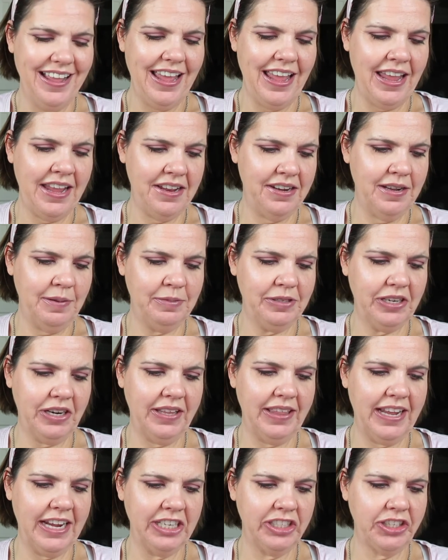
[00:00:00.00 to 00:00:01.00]
And I'm
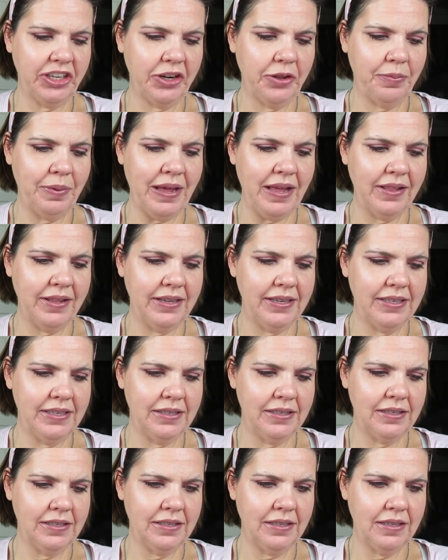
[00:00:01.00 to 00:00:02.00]
sorry, the eyeshadow
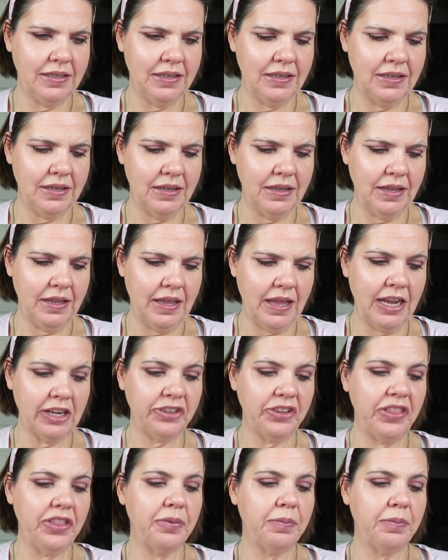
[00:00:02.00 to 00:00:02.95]
palette, actually